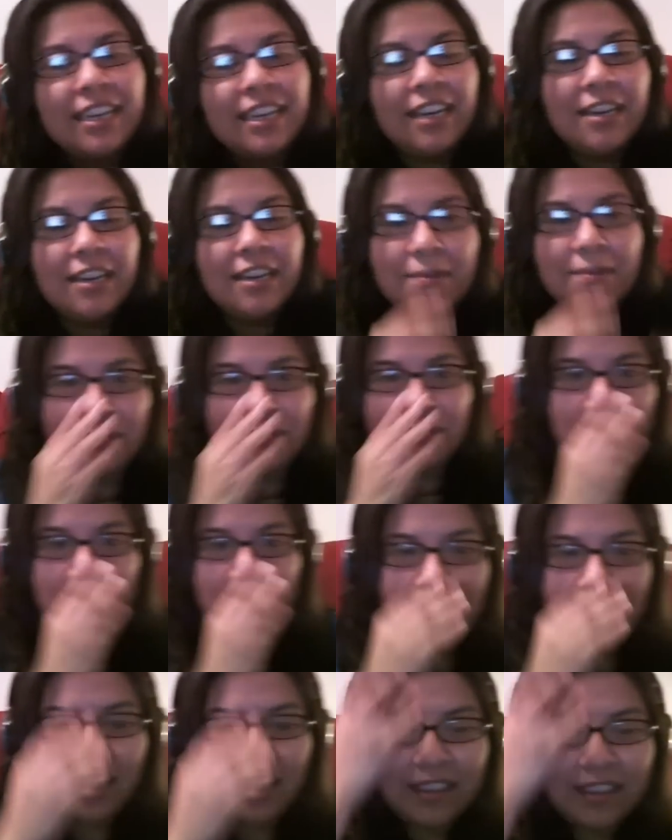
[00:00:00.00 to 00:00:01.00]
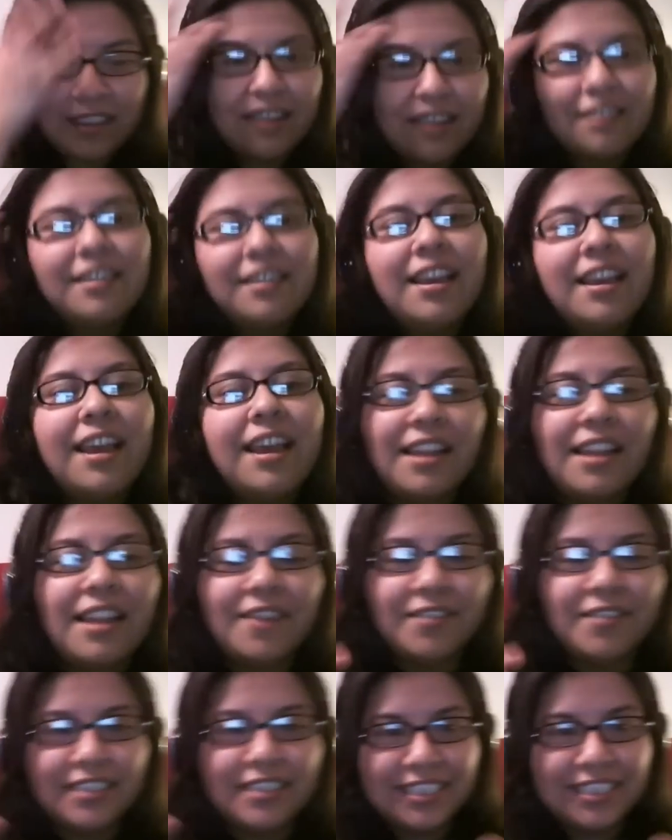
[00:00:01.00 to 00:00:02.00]
Um, but yeah, they they had
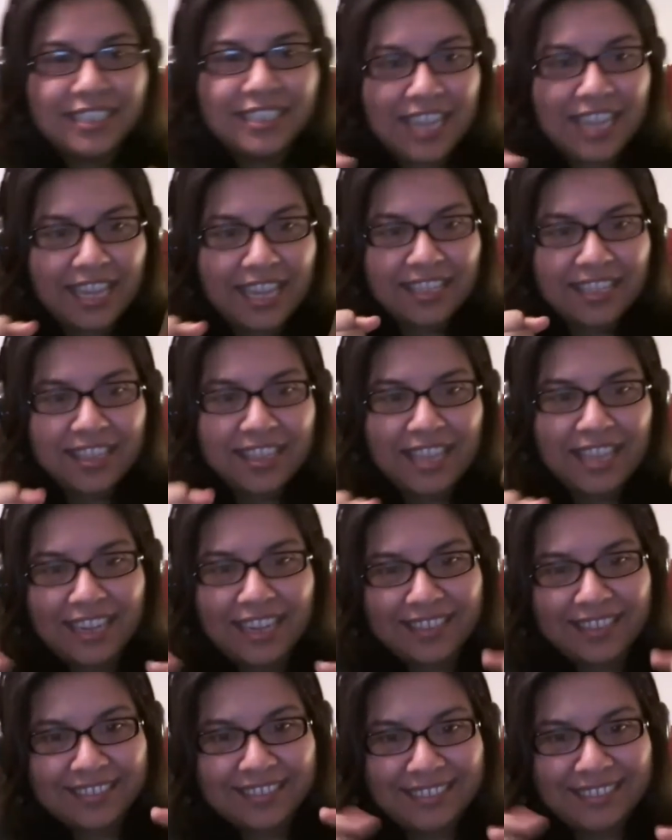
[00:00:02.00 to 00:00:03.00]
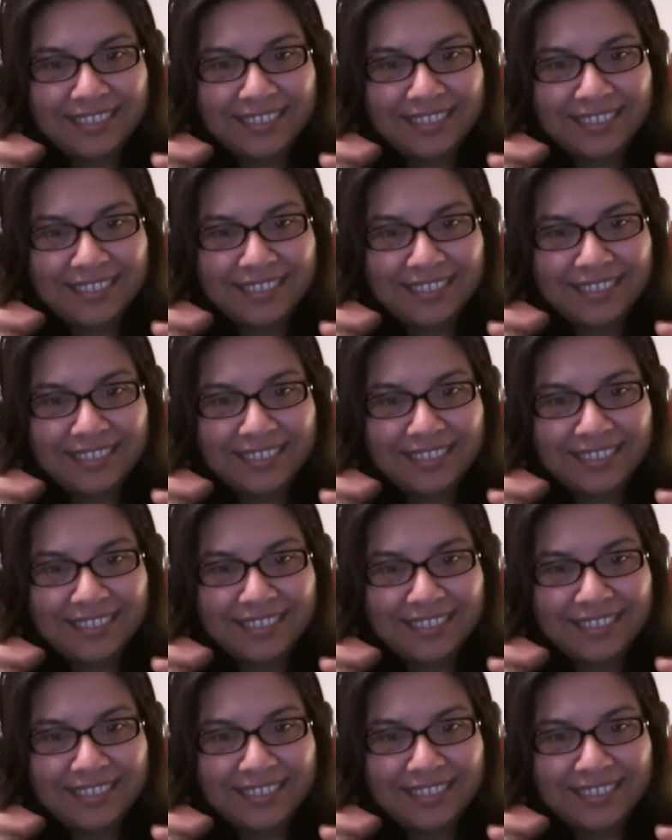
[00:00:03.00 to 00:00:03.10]
levers inside that they